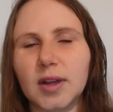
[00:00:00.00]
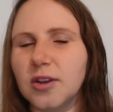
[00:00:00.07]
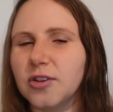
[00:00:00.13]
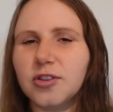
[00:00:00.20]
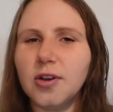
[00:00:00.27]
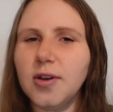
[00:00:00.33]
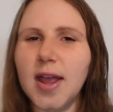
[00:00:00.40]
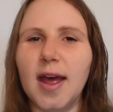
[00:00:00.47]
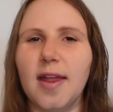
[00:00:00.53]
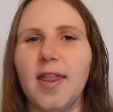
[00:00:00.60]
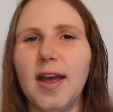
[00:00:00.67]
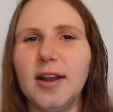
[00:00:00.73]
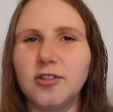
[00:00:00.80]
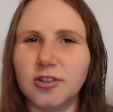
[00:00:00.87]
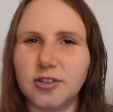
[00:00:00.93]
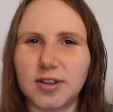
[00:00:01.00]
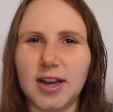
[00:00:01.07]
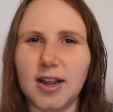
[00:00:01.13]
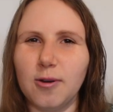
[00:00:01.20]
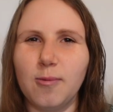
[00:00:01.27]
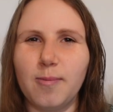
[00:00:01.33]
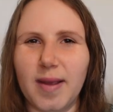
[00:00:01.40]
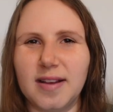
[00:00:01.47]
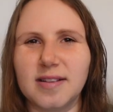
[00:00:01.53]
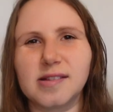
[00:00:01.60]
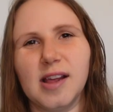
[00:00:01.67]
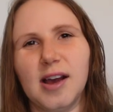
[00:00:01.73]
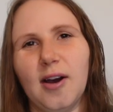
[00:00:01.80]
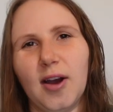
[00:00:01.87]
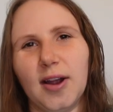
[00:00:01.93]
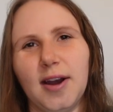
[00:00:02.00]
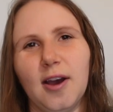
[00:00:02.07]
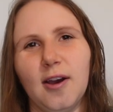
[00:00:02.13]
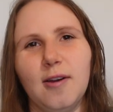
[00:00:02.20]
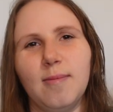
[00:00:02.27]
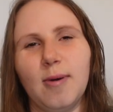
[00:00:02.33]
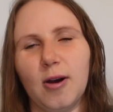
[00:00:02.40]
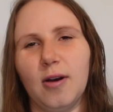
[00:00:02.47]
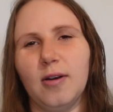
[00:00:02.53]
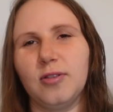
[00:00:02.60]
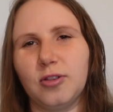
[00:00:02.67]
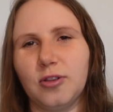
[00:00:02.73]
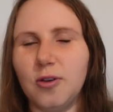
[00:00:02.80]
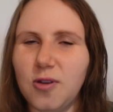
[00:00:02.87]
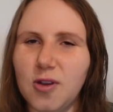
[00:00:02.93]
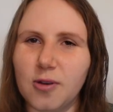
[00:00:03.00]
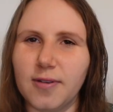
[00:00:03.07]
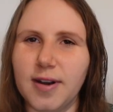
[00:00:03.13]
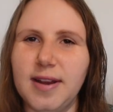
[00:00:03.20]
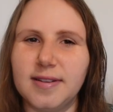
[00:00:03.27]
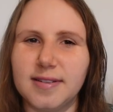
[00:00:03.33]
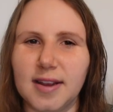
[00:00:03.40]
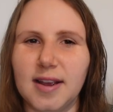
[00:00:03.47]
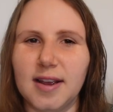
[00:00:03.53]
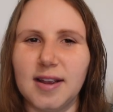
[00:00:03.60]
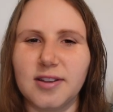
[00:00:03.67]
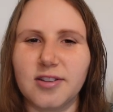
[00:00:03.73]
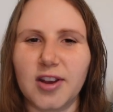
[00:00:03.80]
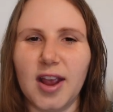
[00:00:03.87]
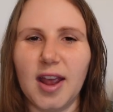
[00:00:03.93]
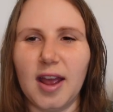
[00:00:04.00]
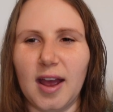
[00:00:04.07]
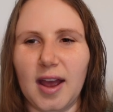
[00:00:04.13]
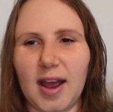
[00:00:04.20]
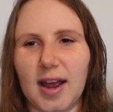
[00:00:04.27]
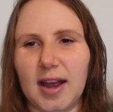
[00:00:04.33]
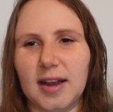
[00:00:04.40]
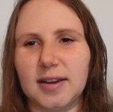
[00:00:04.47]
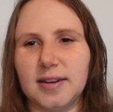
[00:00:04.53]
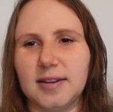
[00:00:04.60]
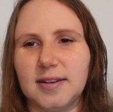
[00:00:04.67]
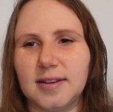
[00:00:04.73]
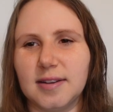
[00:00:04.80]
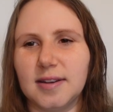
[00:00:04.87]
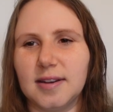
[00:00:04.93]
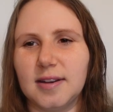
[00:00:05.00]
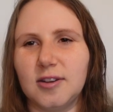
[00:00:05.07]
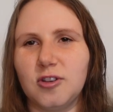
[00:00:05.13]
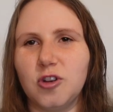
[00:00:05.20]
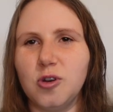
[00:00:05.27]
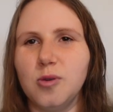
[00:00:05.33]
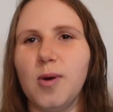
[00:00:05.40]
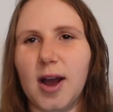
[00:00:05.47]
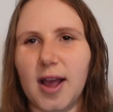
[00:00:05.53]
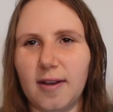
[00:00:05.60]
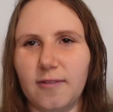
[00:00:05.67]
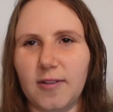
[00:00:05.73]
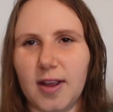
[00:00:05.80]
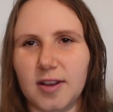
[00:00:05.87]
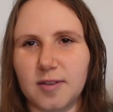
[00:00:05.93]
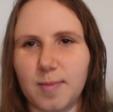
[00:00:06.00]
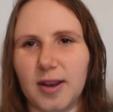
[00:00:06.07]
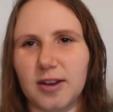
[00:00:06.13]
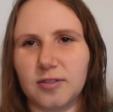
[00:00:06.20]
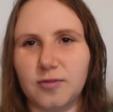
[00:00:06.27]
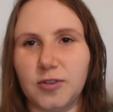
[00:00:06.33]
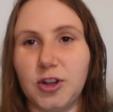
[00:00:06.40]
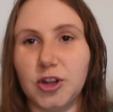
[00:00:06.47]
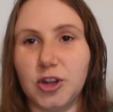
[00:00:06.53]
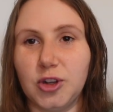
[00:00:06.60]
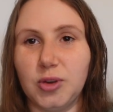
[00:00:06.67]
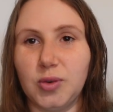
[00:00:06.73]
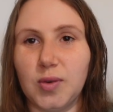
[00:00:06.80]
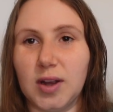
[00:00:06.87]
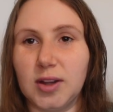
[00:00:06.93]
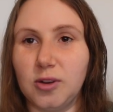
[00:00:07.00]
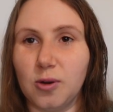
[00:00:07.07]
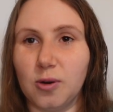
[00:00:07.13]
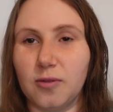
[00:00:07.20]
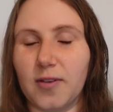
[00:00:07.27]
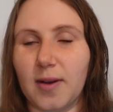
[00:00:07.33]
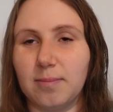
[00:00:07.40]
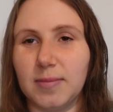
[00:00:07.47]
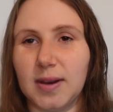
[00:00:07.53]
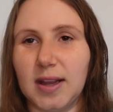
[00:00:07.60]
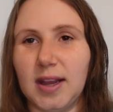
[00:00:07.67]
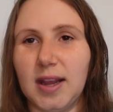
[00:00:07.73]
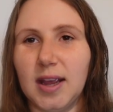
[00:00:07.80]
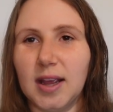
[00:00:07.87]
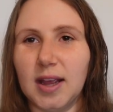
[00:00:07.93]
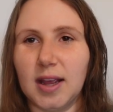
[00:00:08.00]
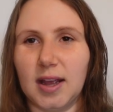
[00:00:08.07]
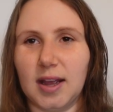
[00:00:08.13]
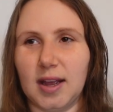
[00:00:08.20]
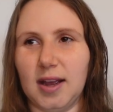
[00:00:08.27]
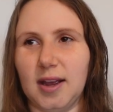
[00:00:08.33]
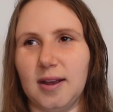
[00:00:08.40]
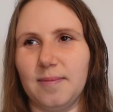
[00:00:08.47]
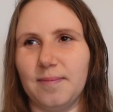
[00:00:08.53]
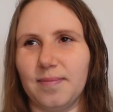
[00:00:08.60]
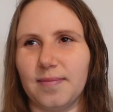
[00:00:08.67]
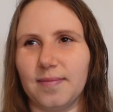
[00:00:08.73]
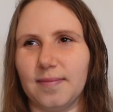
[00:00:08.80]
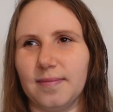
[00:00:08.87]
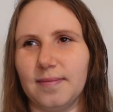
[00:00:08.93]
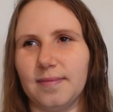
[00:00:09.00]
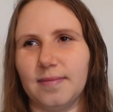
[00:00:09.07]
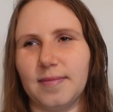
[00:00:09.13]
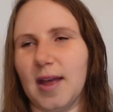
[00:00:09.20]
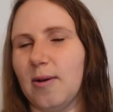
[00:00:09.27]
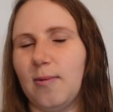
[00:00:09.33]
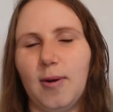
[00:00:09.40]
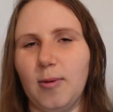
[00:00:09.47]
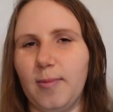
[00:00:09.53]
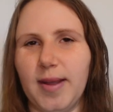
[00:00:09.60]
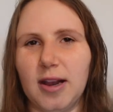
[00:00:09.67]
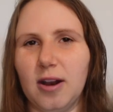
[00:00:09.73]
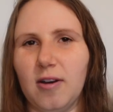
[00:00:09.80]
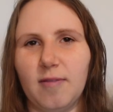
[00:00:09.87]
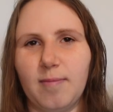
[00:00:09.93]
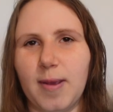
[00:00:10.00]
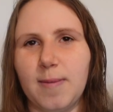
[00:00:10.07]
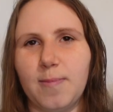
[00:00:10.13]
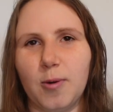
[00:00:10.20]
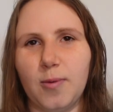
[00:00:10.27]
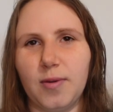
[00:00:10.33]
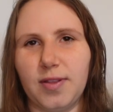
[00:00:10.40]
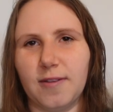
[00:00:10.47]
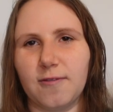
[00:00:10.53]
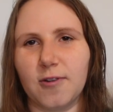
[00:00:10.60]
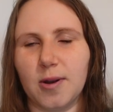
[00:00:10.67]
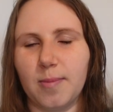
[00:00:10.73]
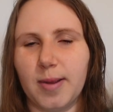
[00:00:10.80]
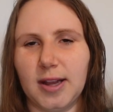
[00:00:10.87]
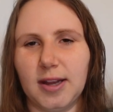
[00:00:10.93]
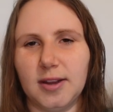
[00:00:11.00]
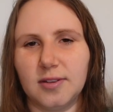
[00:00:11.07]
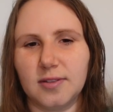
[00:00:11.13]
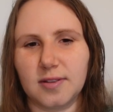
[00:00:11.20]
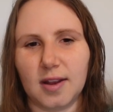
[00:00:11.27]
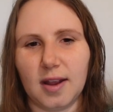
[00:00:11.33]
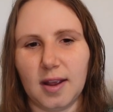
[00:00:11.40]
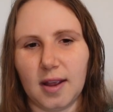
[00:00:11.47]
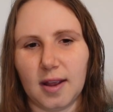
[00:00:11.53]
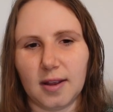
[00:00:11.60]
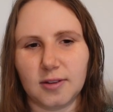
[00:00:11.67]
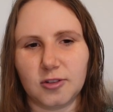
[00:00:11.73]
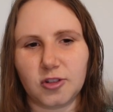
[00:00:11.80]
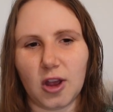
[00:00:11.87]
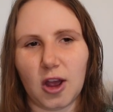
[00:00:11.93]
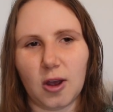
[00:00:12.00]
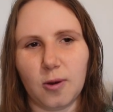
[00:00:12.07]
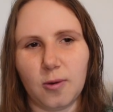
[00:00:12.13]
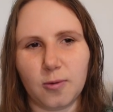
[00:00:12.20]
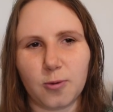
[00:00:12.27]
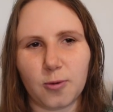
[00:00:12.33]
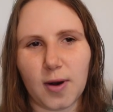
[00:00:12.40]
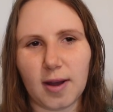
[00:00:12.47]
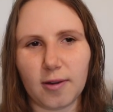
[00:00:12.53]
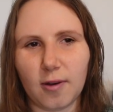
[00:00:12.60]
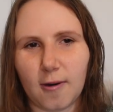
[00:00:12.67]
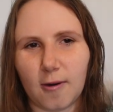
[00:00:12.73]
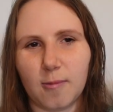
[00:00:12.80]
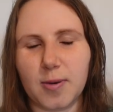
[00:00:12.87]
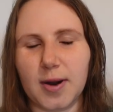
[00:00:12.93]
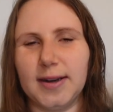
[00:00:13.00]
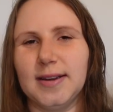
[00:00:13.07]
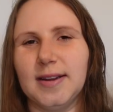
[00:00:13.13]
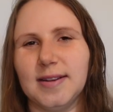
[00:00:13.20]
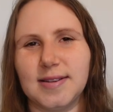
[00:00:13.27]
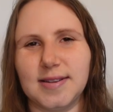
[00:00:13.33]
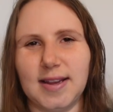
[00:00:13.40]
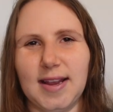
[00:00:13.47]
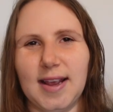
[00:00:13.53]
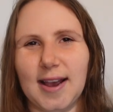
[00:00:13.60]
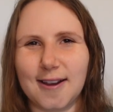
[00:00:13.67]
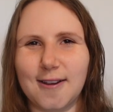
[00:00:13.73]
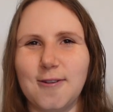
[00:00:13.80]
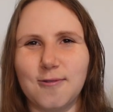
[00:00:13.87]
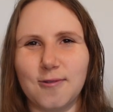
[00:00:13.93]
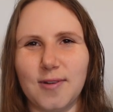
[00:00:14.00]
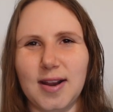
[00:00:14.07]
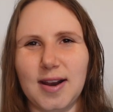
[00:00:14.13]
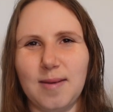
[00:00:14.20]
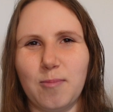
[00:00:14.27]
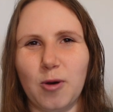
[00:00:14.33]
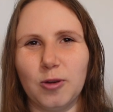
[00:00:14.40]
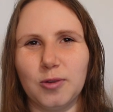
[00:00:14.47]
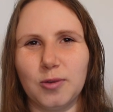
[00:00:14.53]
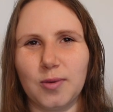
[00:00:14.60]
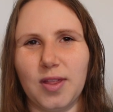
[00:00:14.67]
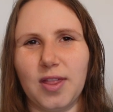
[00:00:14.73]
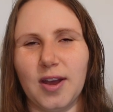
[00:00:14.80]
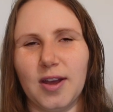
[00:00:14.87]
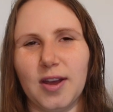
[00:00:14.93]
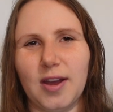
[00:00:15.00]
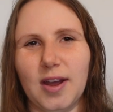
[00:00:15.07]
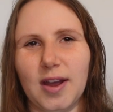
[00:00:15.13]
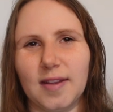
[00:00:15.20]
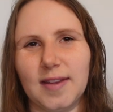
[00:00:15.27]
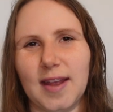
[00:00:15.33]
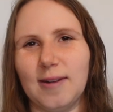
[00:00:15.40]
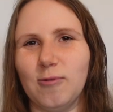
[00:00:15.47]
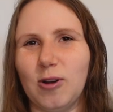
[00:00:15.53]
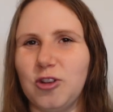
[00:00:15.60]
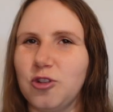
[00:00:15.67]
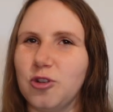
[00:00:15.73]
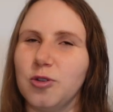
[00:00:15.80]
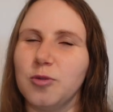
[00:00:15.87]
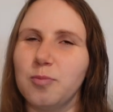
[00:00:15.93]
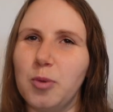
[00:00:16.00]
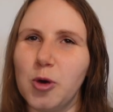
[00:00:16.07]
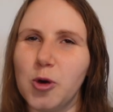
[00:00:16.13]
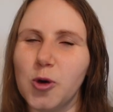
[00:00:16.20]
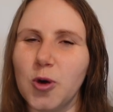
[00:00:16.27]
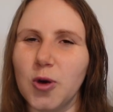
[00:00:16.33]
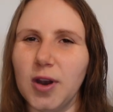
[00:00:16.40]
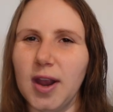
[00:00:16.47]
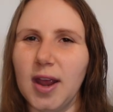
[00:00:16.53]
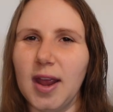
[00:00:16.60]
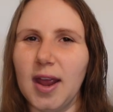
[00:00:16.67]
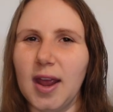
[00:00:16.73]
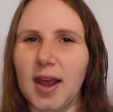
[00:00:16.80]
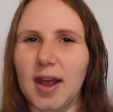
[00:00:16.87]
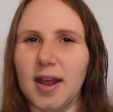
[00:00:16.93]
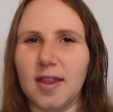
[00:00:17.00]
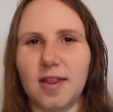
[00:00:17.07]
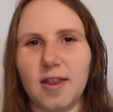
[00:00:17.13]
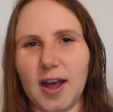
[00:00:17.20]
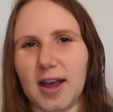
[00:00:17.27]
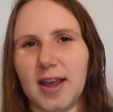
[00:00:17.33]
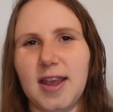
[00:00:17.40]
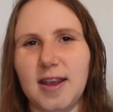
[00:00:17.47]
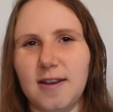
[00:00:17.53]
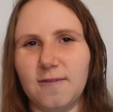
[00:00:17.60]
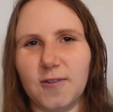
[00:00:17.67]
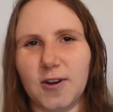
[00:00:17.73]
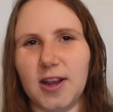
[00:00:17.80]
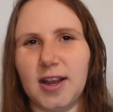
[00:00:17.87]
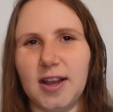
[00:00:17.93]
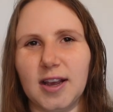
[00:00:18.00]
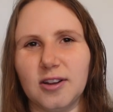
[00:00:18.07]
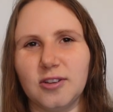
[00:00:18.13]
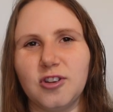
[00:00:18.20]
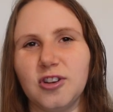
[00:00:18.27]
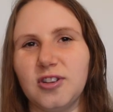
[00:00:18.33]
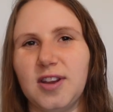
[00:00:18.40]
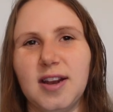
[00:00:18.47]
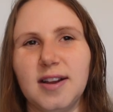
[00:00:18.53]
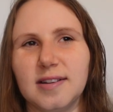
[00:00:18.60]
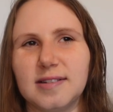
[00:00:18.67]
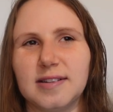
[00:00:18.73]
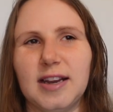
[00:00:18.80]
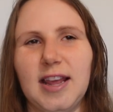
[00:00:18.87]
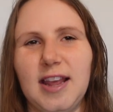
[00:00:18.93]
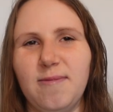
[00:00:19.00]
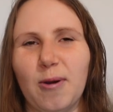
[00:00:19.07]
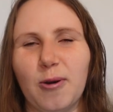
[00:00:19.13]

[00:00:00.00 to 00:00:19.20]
So yeah, they're just little bits that I know, but do your research and do whatever is best for you and your family. There will be a lot of people with different opinions. So throughout the whole pregnancy, I couldn't really bond with her. And then when she was born, that evening, I just didn't sleep.